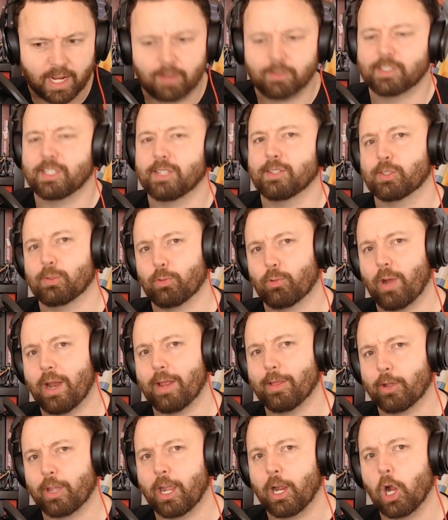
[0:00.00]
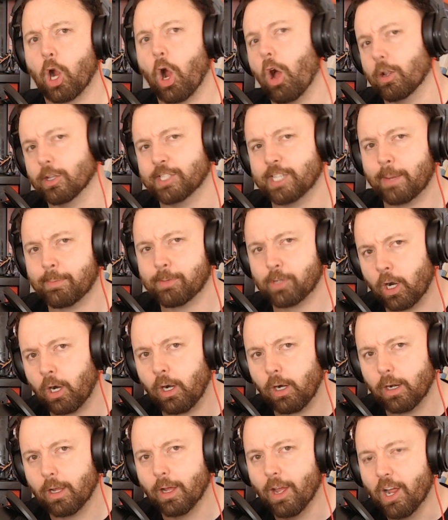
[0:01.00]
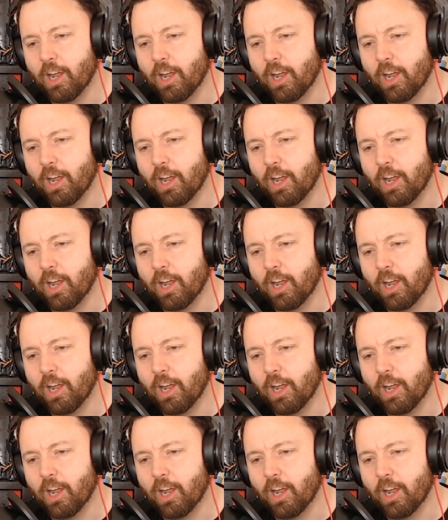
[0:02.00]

I've seen some great looking concept art